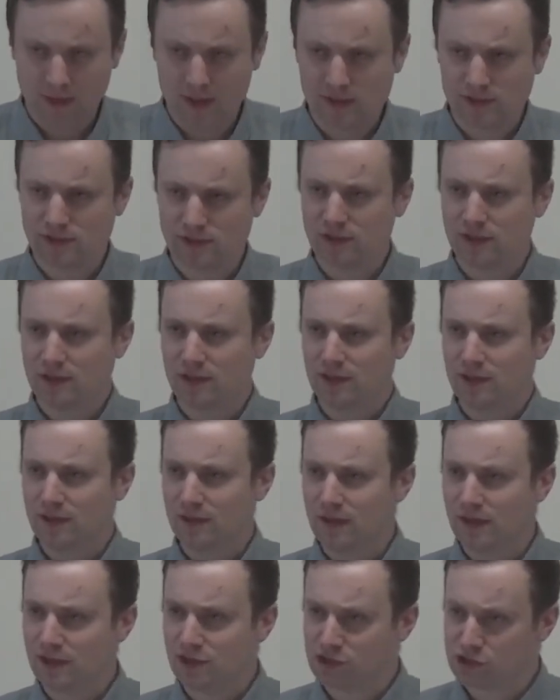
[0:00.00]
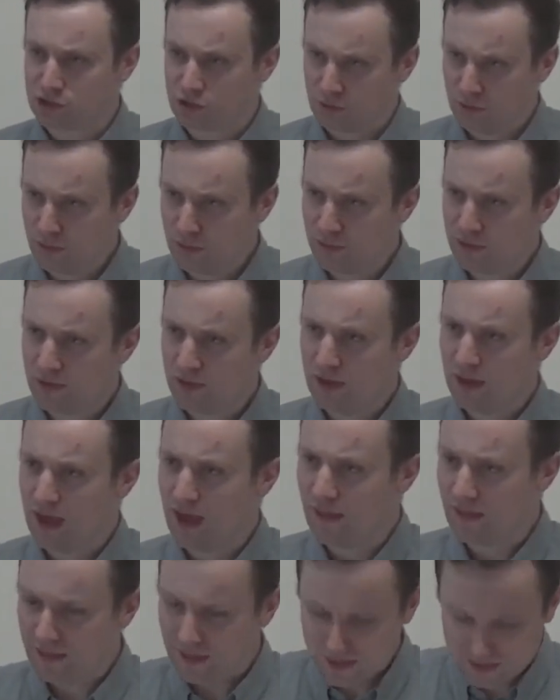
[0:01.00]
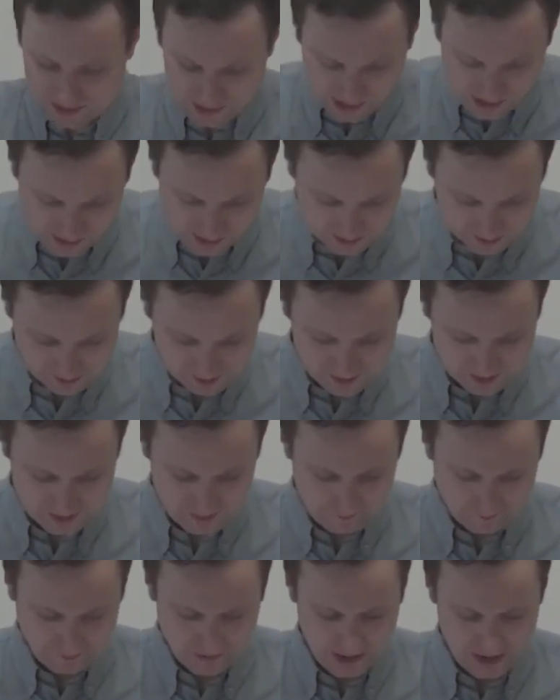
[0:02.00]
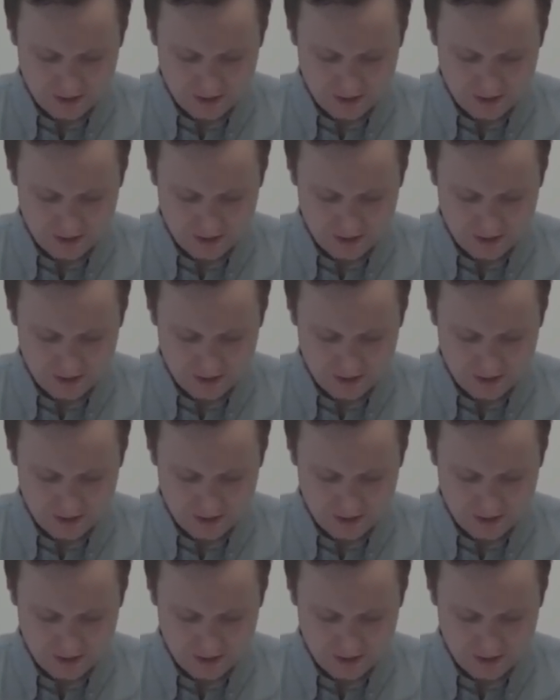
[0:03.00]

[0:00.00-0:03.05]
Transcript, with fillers: There's, there's truth and there's lies.